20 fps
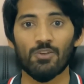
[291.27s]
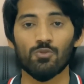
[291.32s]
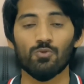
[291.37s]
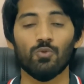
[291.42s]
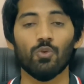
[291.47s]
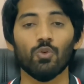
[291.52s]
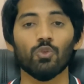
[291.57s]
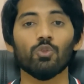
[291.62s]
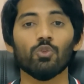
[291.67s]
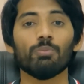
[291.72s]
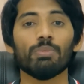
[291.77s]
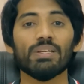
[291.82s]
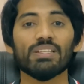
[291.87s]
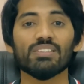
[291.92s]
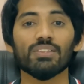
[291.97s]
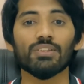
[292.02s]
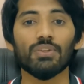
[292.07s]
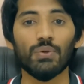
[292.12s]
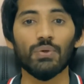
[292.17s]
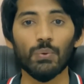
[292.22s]
follow the
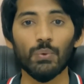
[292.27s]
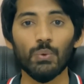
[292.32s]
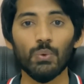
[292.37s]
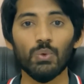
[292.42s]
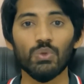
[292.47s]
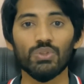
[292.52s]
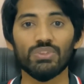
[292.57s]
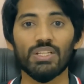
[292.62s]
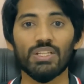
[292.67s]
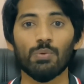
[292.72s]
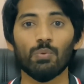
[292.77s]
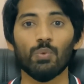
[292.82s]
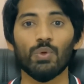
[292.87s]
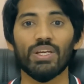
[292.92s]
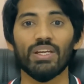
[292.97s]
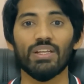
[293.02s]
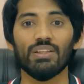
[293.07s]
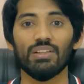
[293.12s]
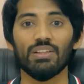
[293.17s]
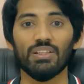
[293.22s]
basic rules, then we
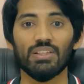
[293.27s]
can